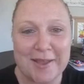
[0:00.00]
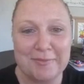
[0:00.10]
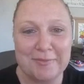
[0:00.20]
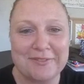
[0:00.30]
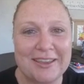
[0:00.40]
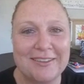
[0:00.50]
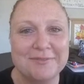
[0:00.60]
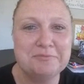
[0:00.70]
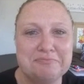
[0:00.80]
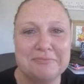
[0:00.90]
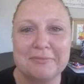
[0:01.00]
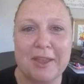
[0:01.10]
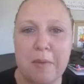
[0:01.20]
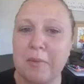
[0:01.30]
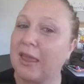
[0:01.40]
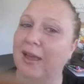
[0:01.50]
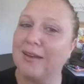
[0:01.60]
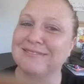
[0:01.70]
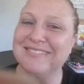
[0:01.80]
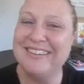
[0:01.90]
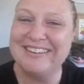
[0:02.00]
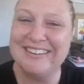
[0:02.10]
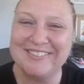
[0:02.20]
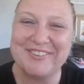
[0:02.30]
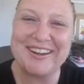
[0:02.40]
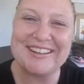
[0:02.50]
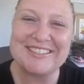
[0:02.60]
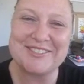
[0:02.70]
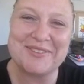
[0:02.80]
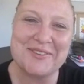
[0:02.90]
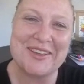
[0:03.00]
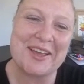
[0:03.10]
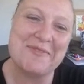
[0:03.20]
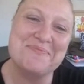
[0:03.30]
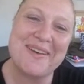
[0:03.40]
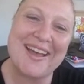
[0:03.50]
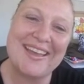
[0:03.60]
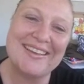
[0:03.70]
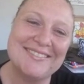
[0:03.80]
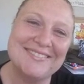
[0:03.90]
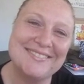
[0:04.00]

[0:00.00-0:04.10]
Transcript: I'm leaving. Come again. Very nice to meet you again. Bye.